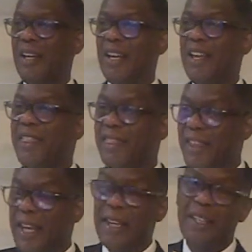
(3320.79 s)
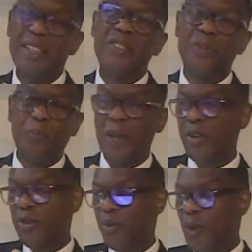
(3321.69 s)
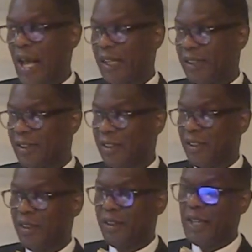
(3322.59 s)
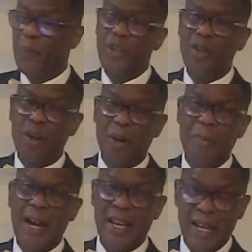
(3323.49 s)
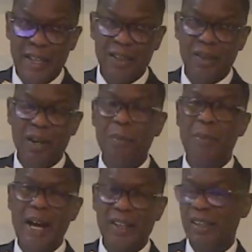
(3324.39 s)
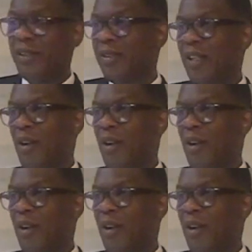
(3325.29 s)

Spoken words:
a thing in spirituality that we call mayat, or balance,